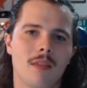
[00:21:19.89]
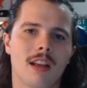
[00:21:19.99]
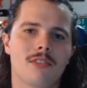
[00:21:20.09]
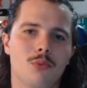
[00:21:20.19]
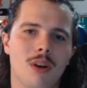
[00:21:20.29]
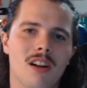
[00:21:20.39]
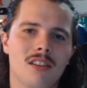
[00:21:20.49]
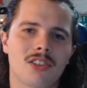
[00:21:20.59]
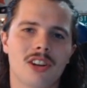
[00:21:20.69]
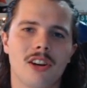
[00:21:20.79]
As
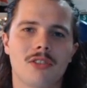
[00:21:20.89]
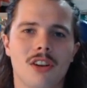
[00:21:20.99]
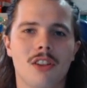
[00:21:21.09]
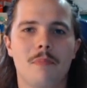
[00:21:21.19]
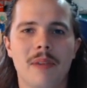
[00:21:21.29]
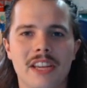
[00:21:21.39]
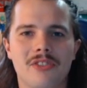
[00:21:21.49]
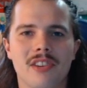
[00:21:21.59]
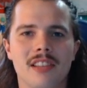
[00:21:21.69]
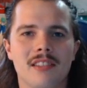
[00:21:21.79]
well, shout out to all the
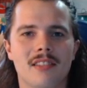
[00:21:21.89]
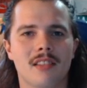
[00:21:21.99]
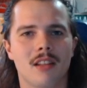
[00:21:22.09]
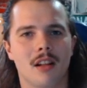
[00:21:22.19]
patrons.